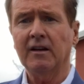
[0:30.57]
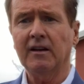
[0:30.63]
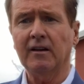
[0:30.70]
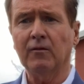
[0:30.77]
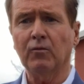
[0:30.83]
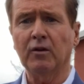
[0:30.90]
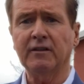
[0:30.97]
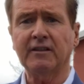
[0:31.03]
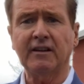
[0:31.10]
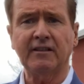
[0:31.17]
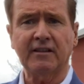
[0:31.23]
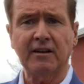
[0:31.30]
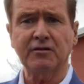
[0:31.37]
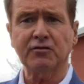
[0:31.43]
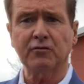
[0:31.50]
it was a
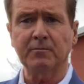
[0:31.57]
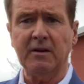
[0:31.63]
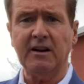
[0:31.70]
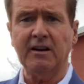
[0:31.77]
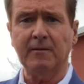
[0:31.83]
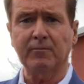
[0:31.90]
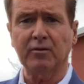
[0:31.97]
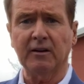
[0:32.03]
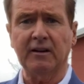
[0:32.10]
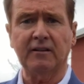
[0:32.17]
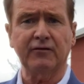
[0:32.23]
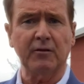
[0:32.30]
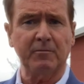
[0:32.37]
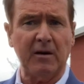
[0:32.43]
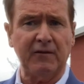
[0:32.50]
central meeting
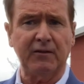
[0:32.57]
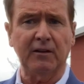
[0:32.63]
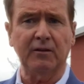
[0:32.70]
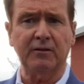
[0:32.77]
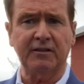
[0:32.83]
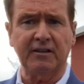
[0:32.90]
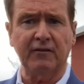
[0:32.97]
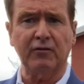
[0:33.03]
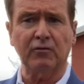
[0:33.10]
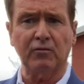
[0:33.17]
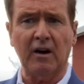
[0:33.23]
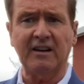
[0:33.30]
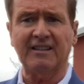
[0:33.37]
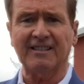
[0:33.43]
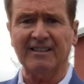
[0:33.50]
place for Buffalo civil
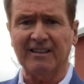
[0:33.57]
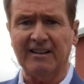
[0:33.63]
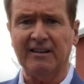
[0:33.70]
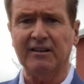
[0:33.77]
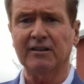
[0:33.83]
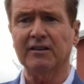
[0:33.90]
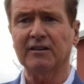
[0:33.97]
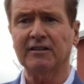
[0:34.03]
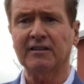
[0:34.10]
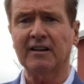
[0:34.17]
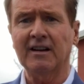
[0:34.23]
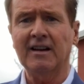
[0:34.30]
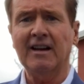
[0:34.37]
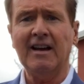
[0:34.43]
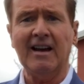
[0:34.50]
rights
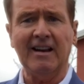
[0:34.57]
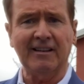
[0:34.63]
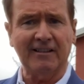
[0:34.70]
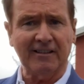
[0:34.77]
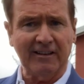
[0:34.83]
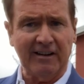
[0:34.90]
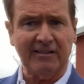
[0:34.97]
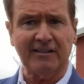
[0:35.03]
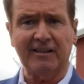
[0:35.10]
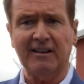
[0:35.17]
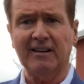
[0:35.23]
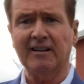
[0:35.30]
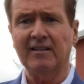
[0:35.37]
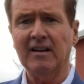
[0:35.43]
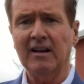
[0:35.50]
leaders and is
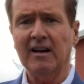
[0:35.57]
listed